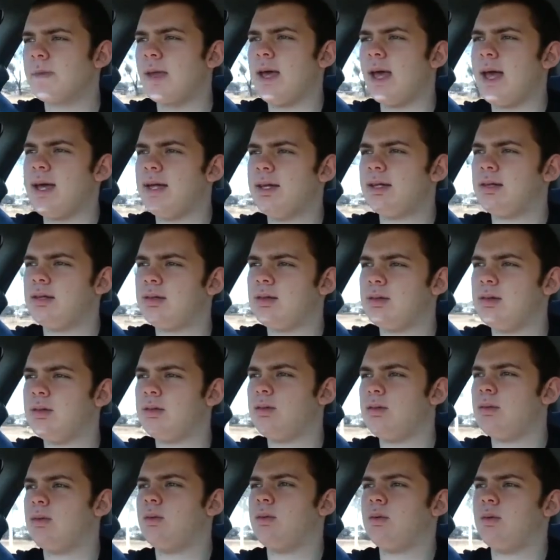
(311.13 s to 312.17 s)
And
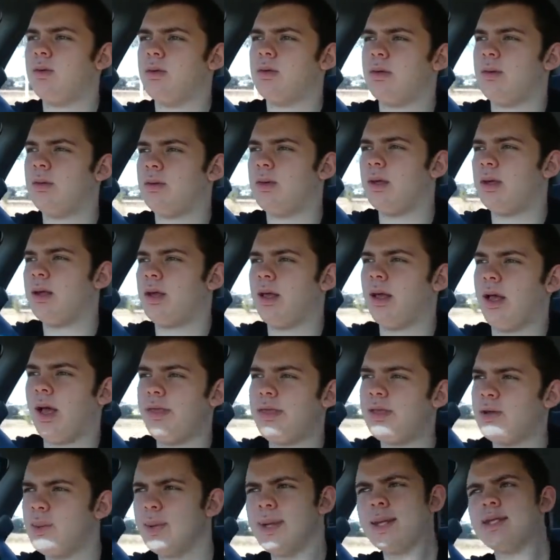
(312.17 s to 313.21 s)
I
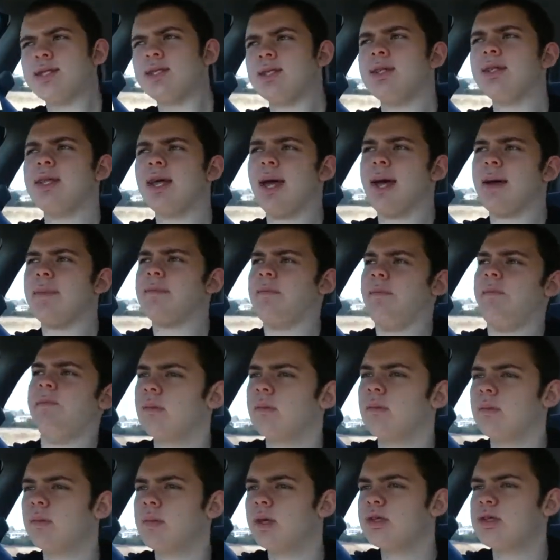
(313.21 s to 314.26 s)
think we can do that.
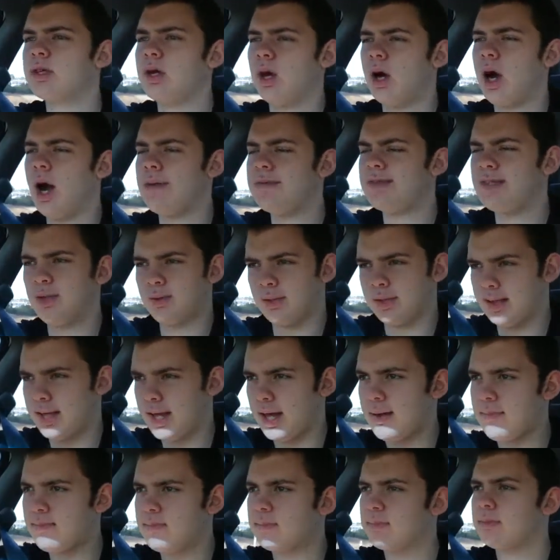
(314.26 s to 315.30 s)
So I'm doing
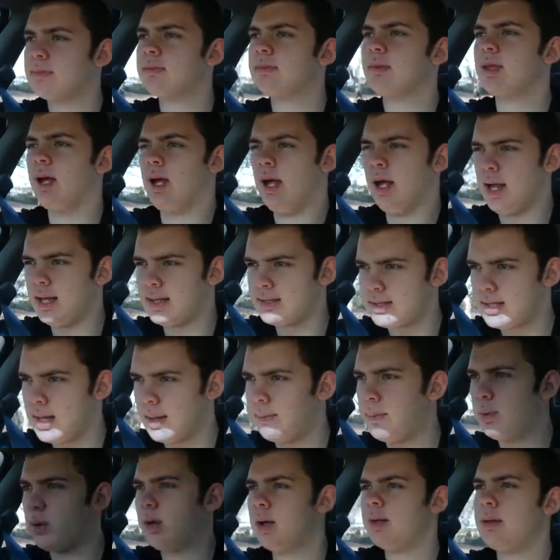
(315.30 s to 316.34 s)
that at
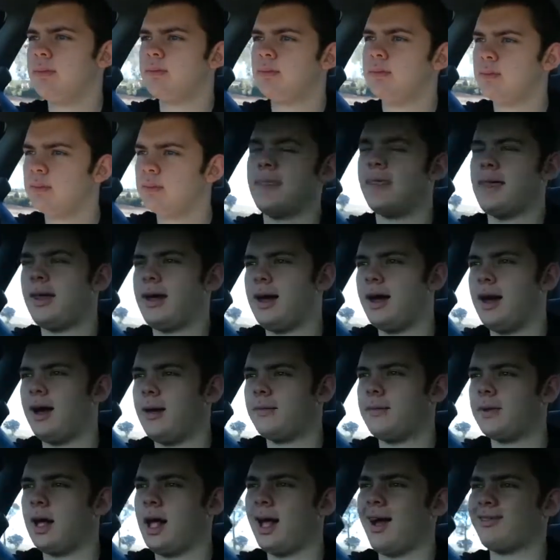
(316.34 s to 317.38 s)
some point.
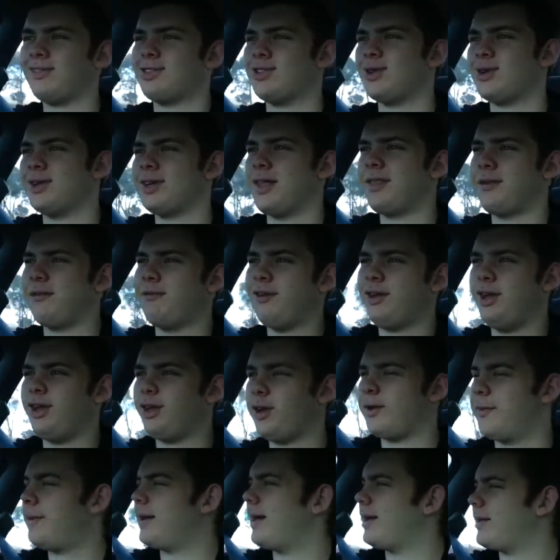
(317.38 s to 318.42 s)
I'll have to do another
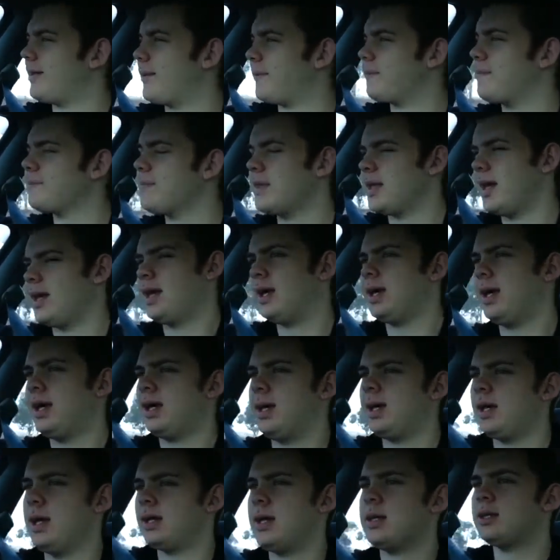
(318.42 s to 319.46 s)
video about it.
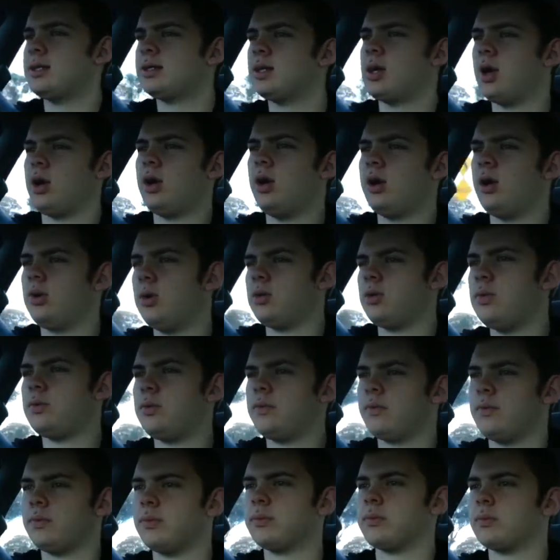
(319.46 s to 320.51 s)
So
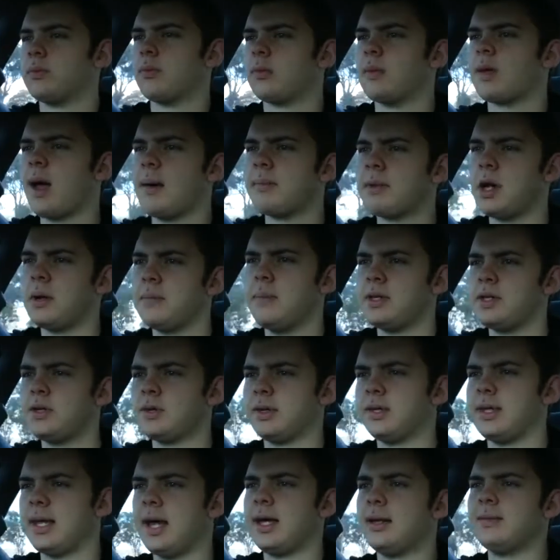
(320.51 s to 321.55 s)
I'm going to be
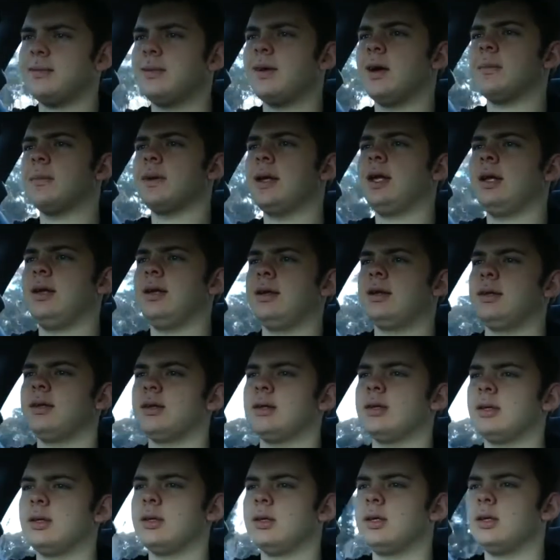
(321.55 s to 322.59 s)
doing that.
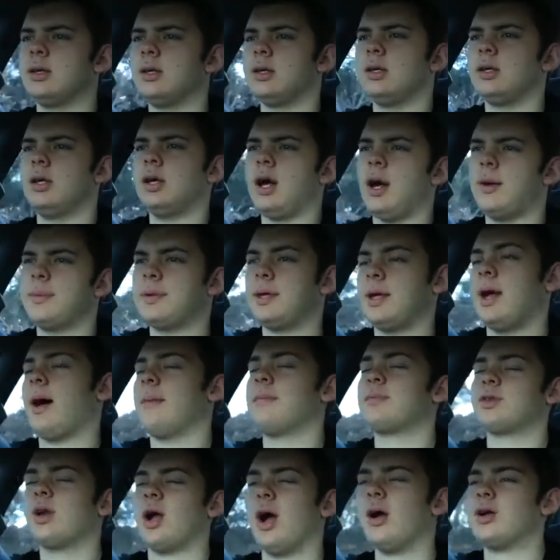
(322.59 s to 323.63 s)

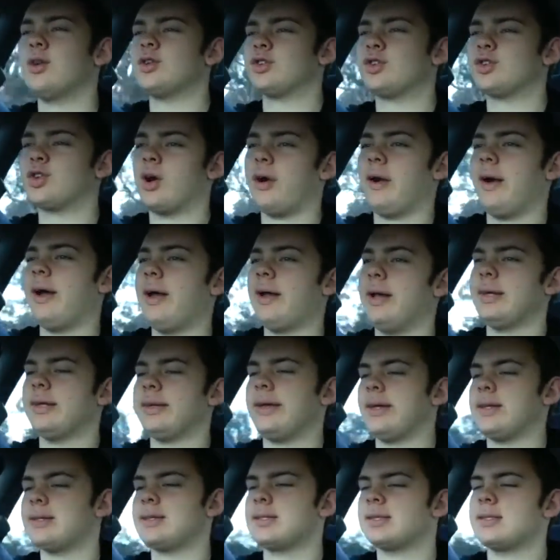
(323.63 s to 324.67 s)
I'm going to try and
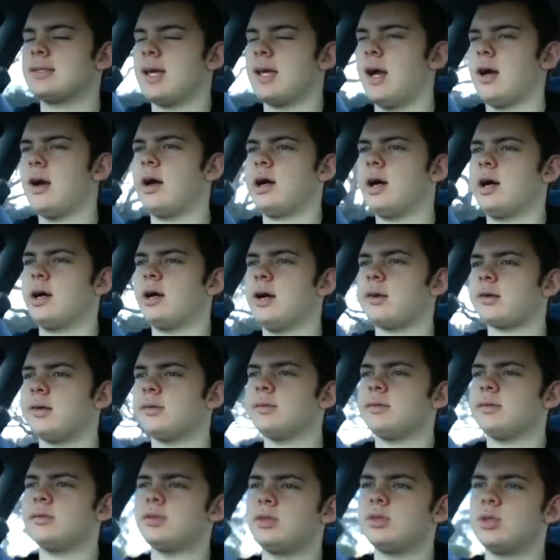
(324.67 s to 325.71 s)
get Sarah
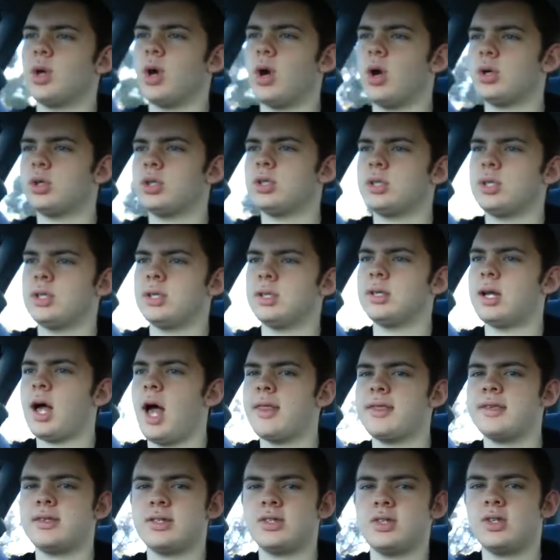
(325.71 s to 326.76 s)
and Josh and
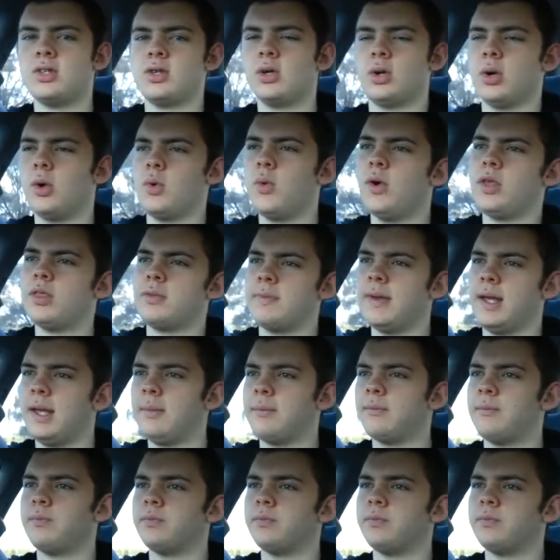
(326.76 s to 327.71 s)
others to do it with me.